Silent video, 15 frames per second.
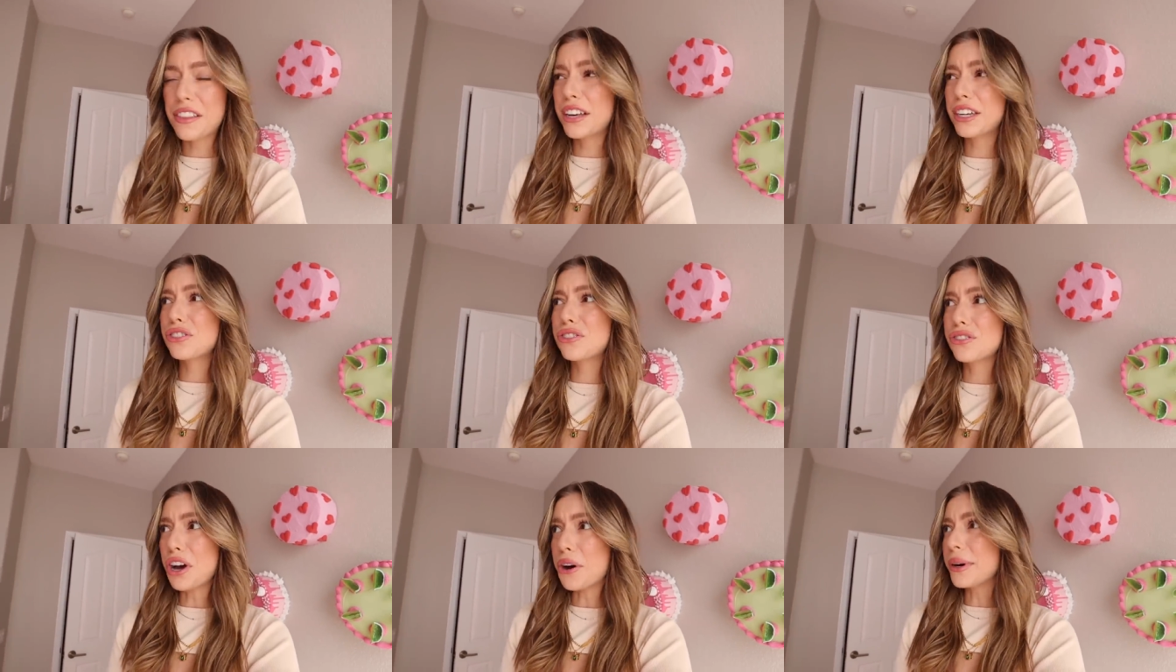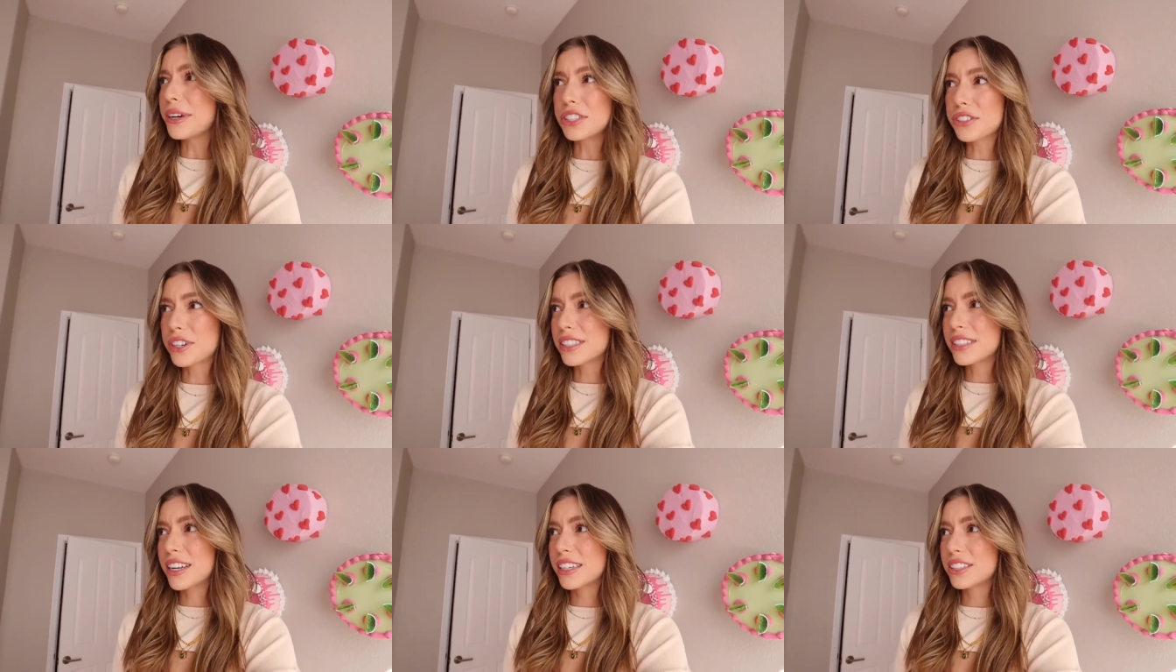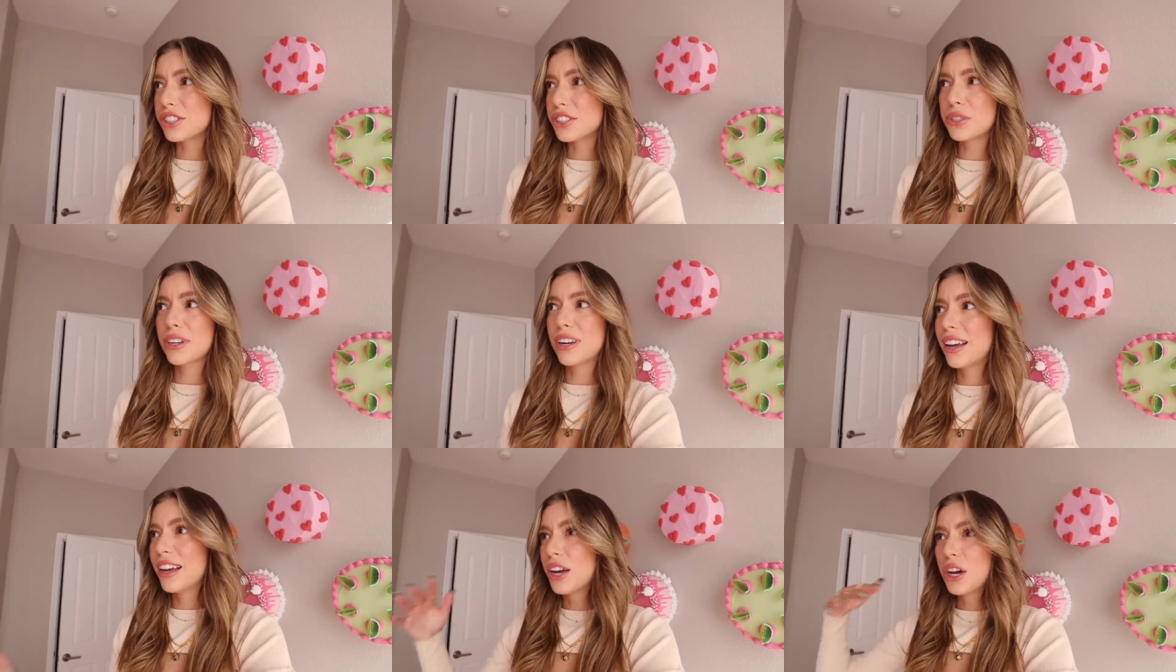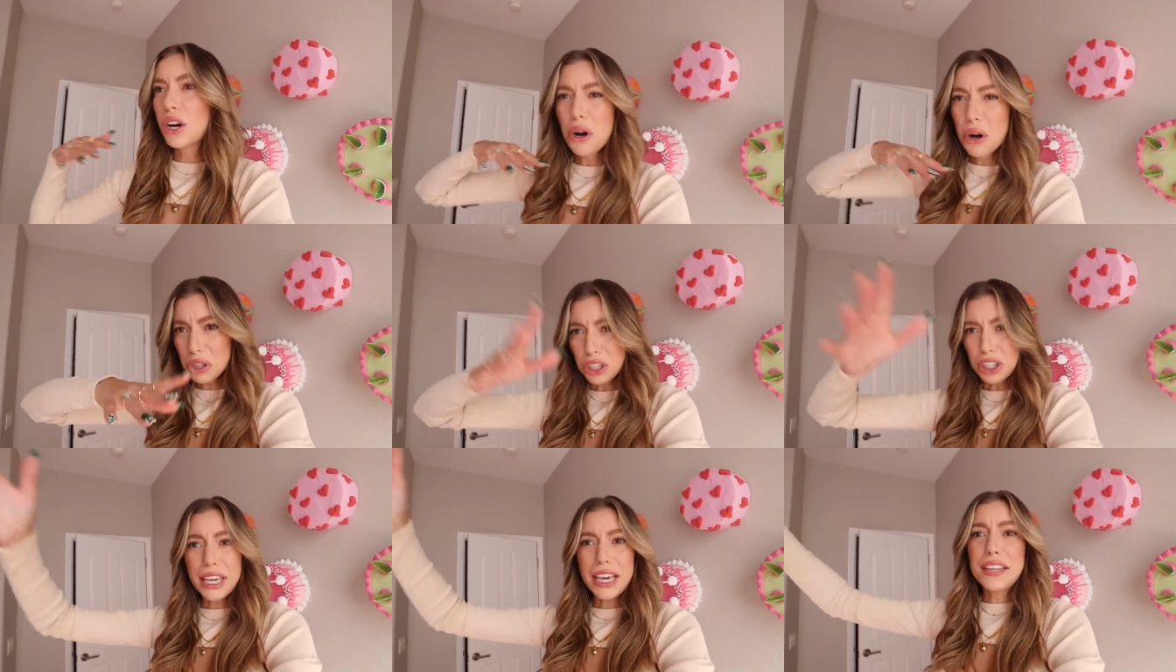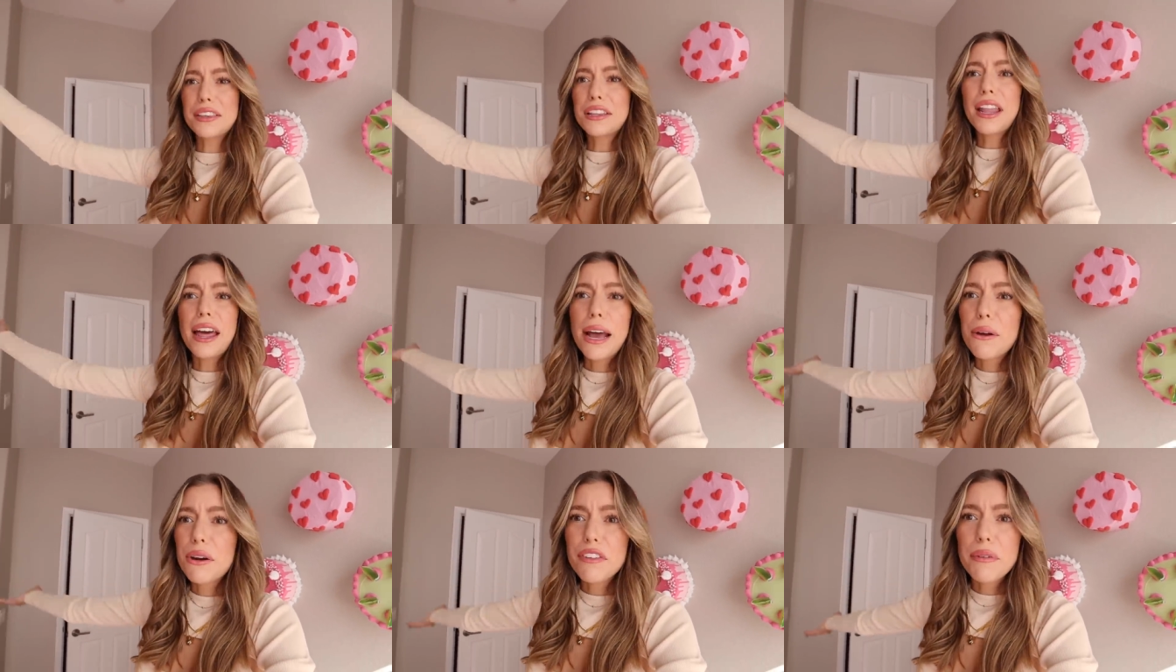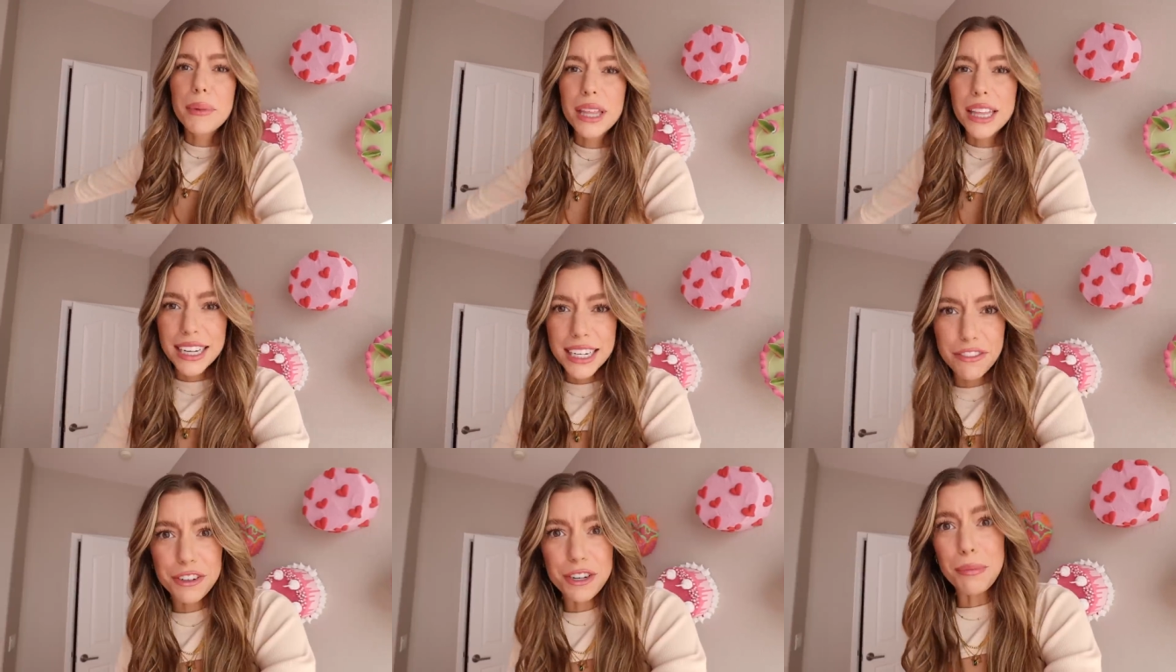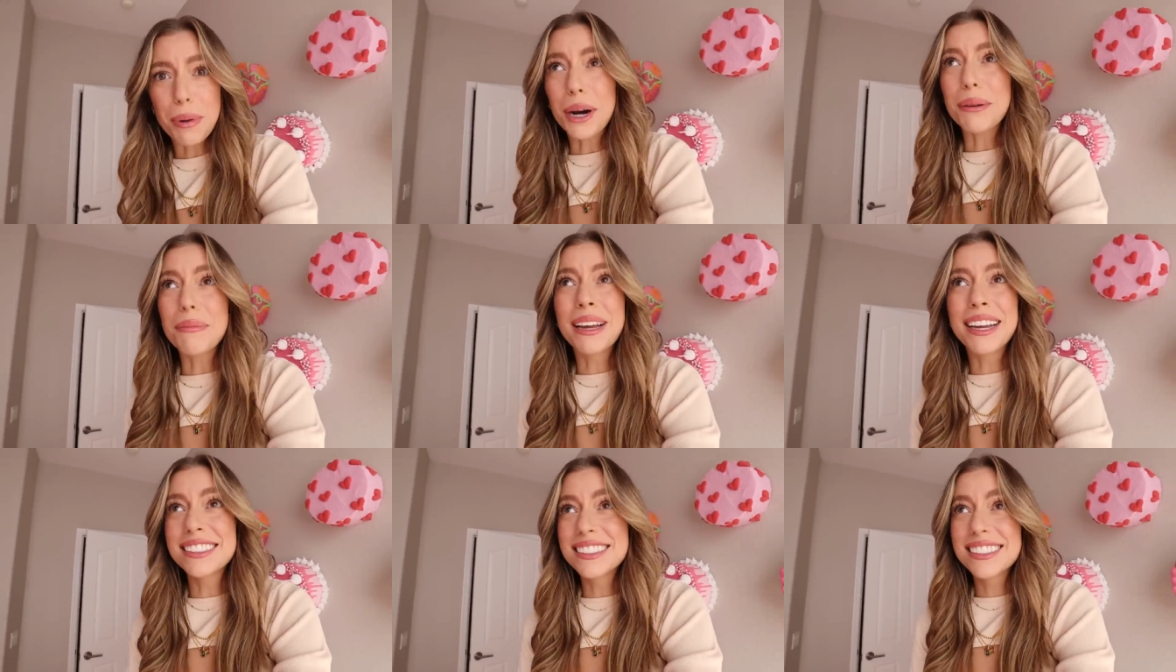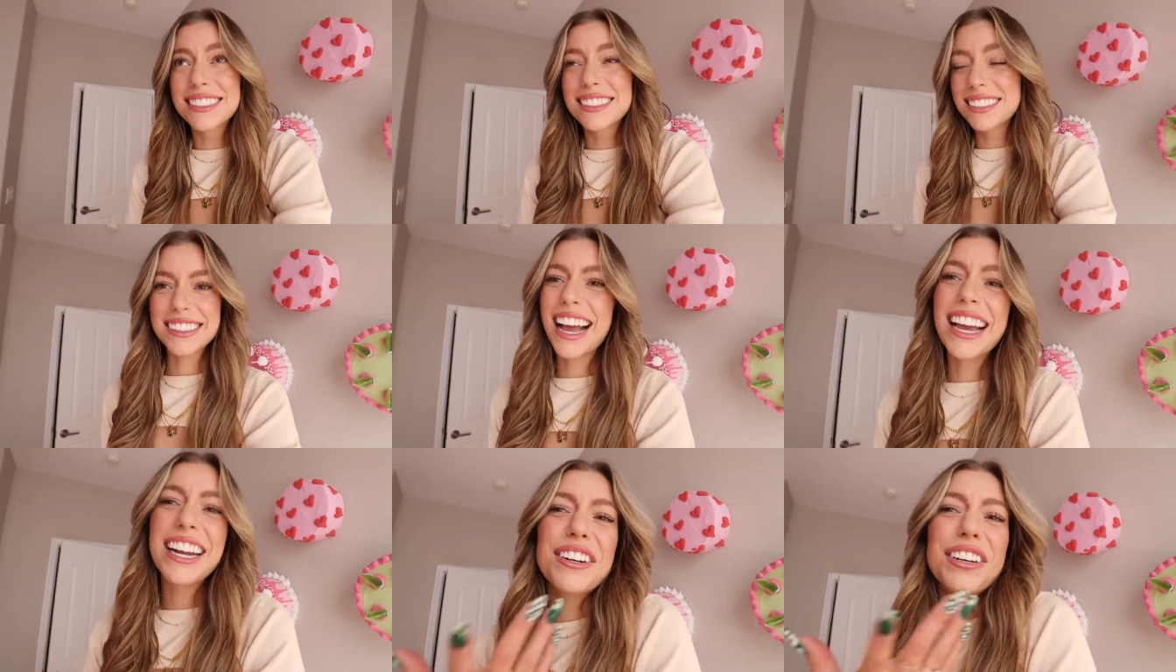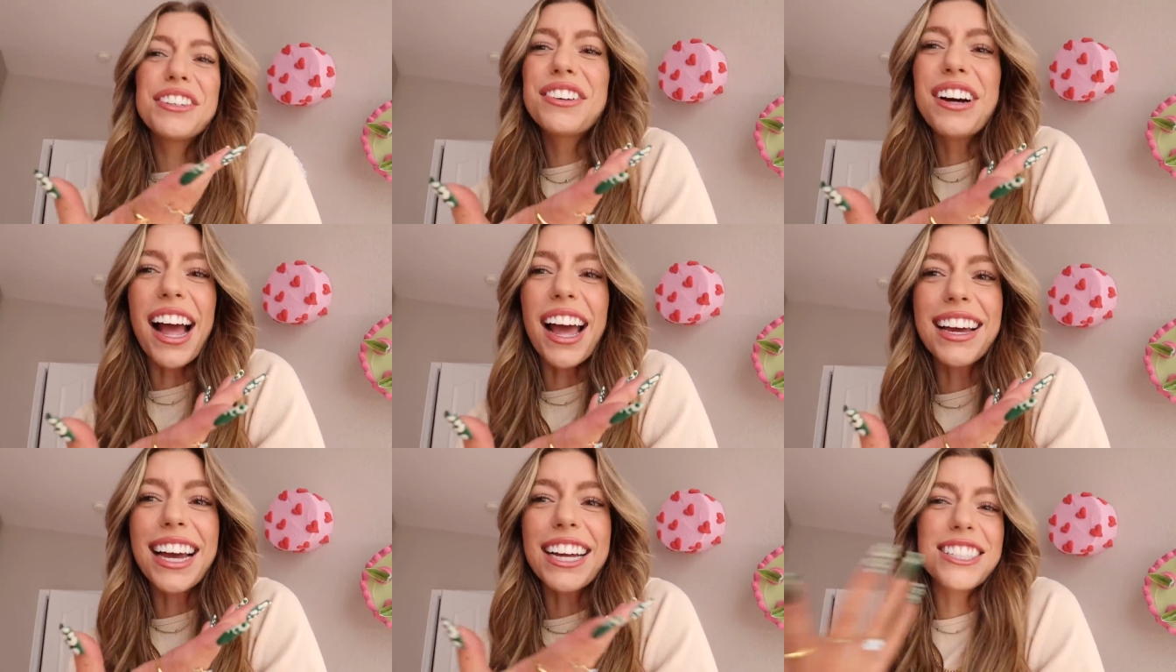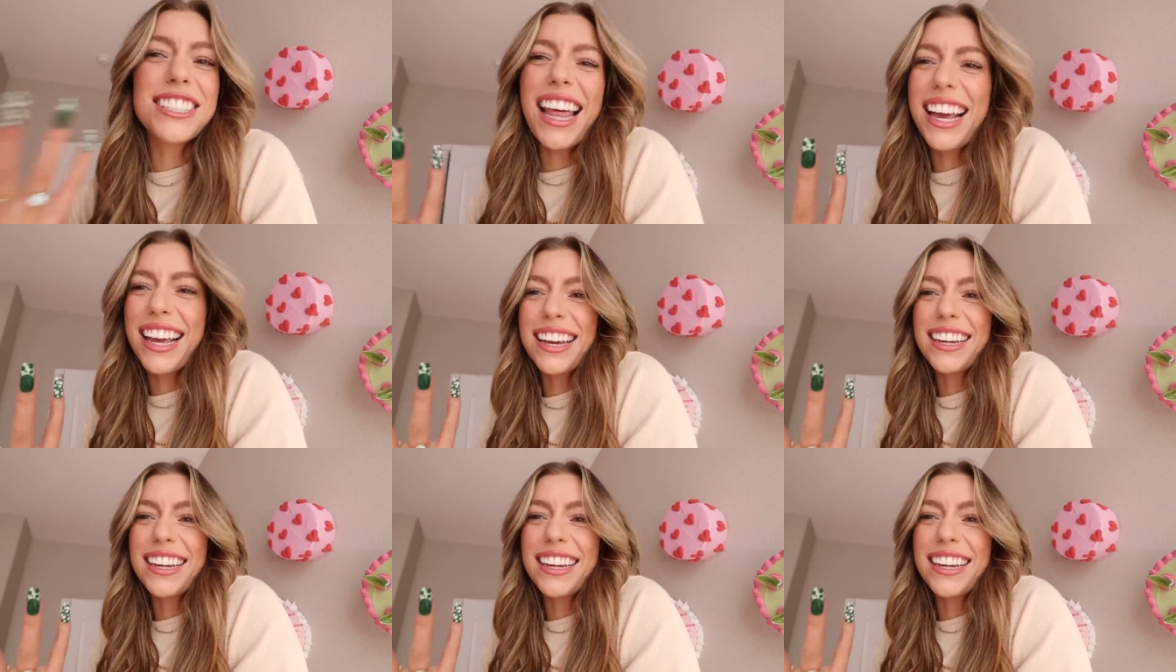I think it's so interesting just looking at the layout of a million different apartments. I don't know why, I just like